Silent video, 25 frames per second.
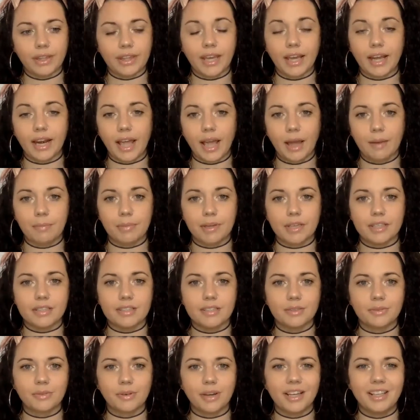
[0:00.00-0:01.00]
that
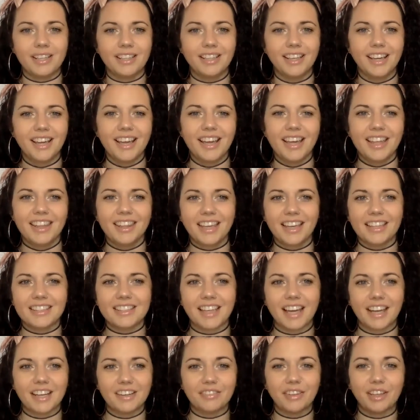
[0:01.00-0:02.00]
happens, that's
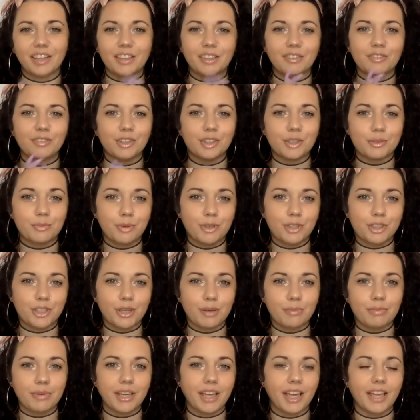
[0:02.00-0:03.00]
kind of like the first push
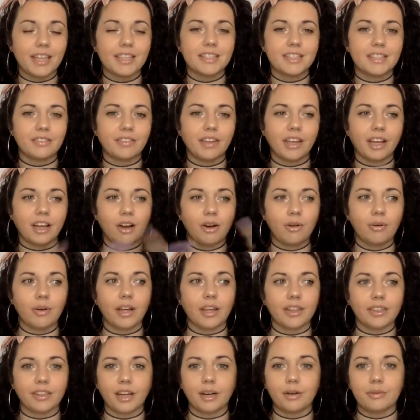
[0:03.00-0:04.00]
up against of like, oh, well,
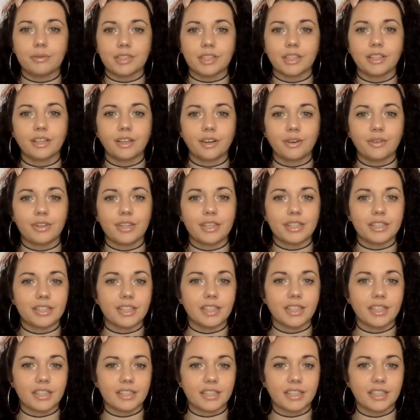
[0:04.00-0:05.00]
I thought it was going to go this
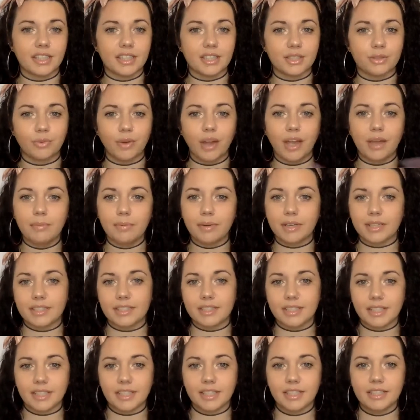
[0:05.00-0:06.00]
and this and this way, but it
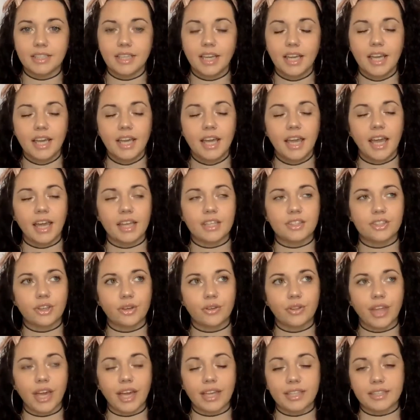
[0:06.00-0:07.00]
didn't. And
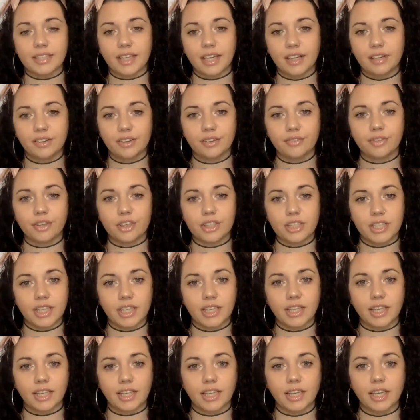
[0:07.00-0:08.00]
so that's kind of the first thing
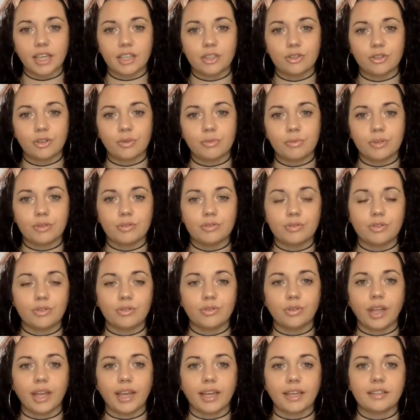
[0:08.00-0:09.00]
that can contribute
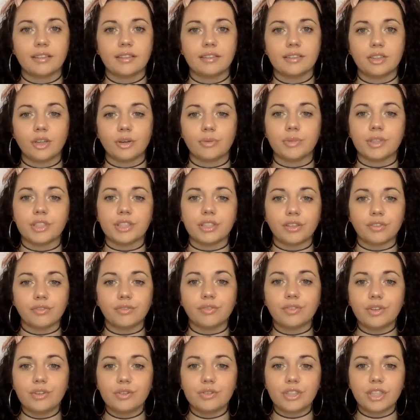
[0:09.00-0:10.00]
to like so much
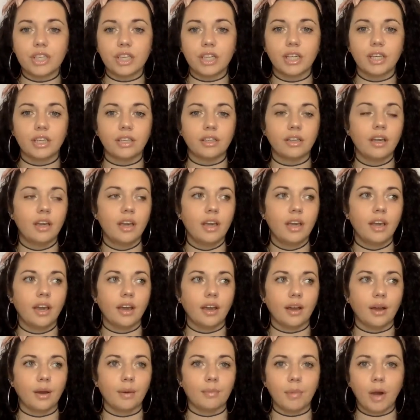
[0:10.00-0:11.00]
confusion,
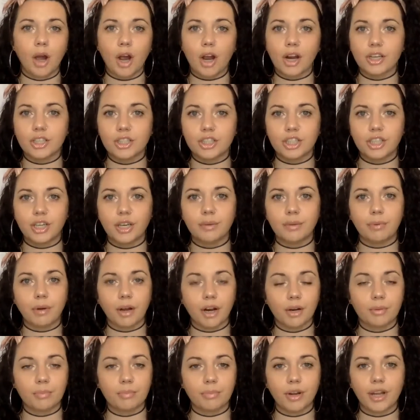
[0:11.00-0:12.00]
hardship,
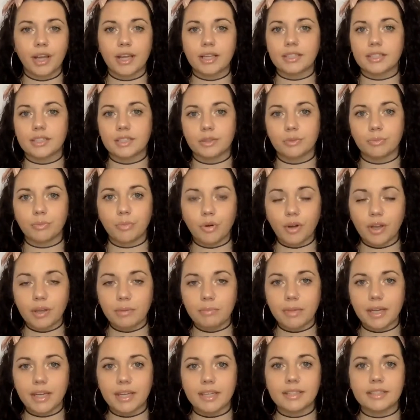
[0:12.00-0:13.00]
heartbreak,
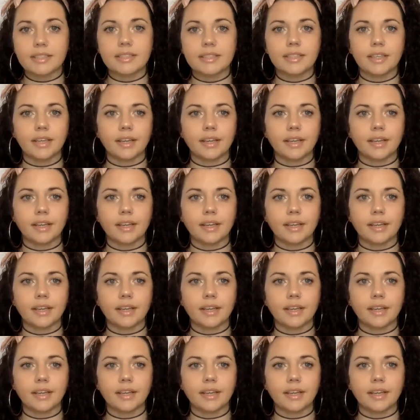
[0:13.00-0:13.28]
disappointment,